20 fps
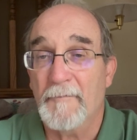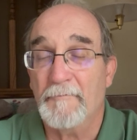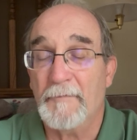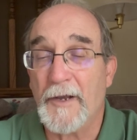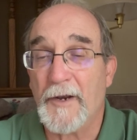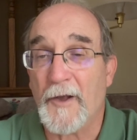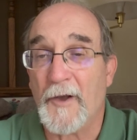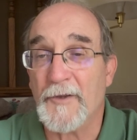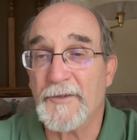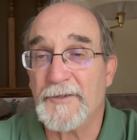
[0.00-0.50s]

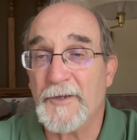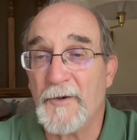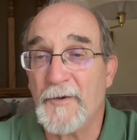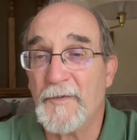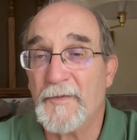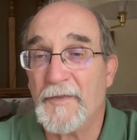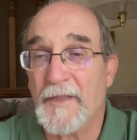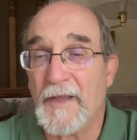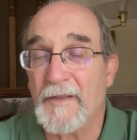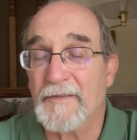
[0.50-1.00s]
But
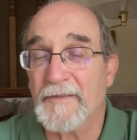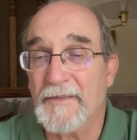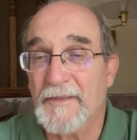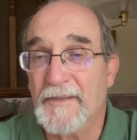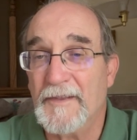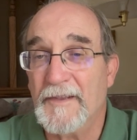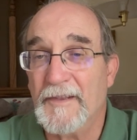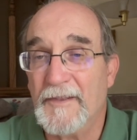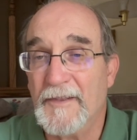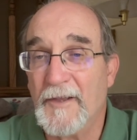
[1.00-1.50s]
also that
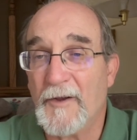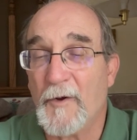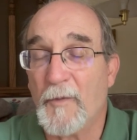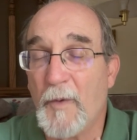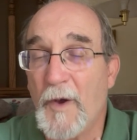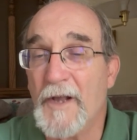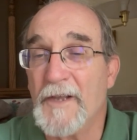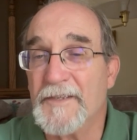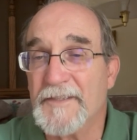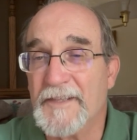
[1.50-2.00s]
there
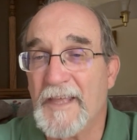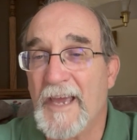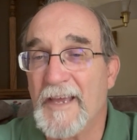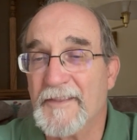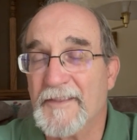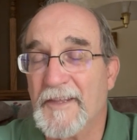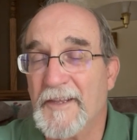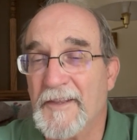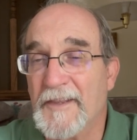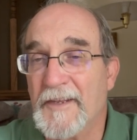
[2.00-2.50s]
was
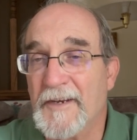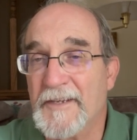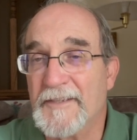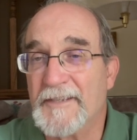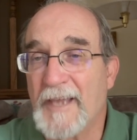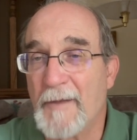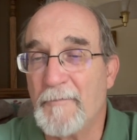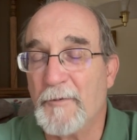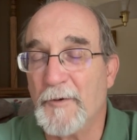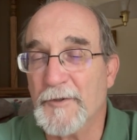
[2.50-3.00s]
that the
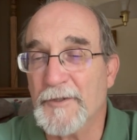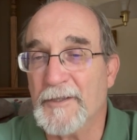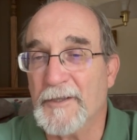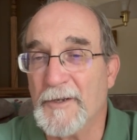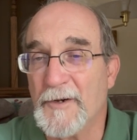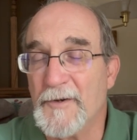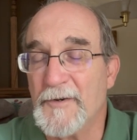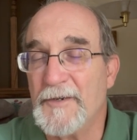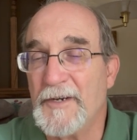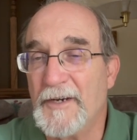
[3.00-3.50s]
disciples
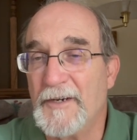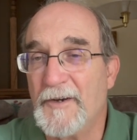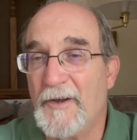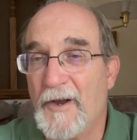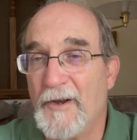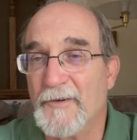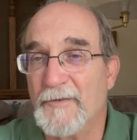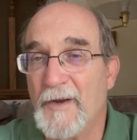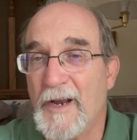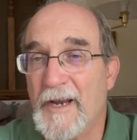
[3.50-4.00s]
learned and
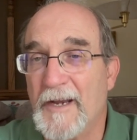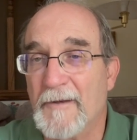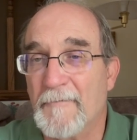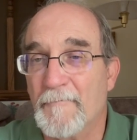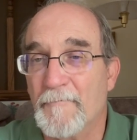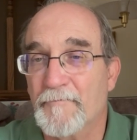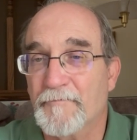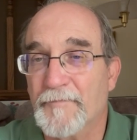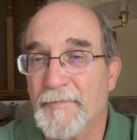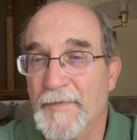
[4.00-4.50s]
got right.
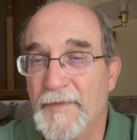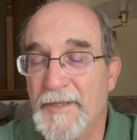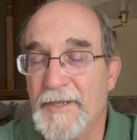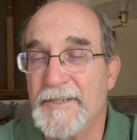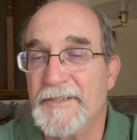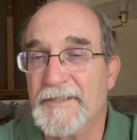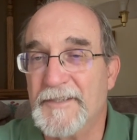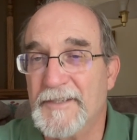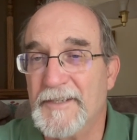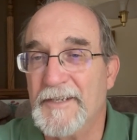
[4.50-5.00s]

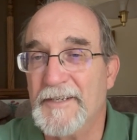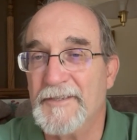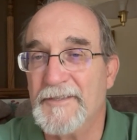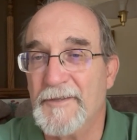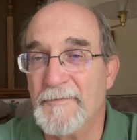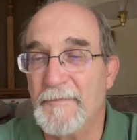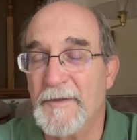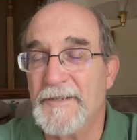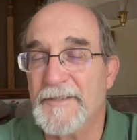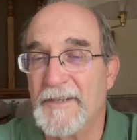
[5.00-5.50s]
This is
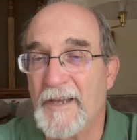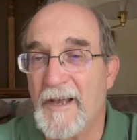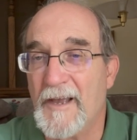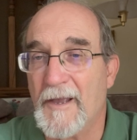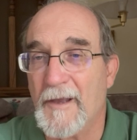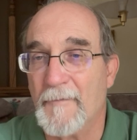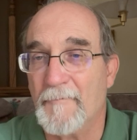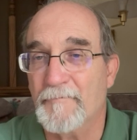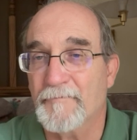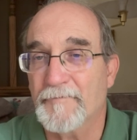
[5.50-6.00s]
the Messiah.